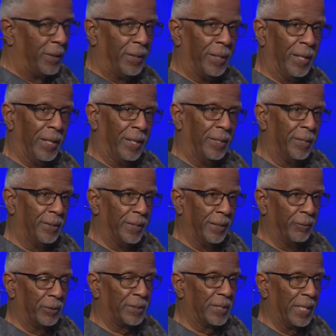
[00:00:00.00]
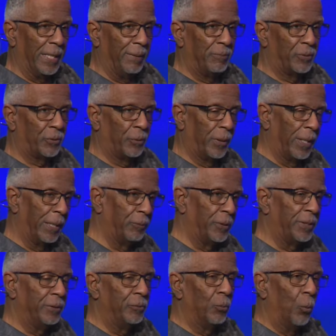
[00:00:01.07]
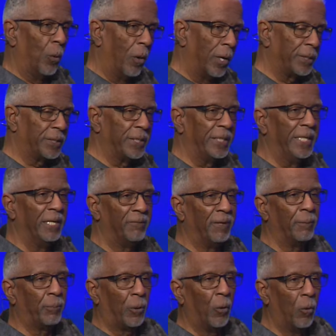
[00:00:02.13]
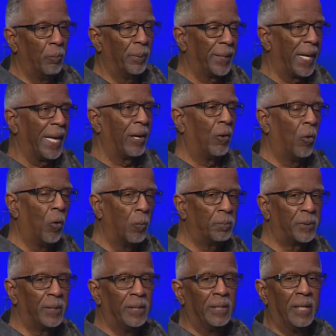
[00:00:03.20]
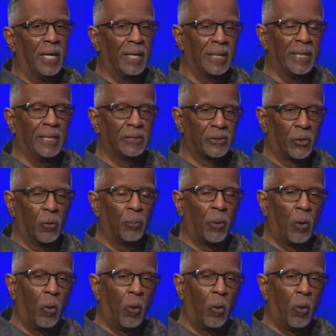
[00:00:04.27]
And there were times where I would want to give up hope, but I hoped against hope.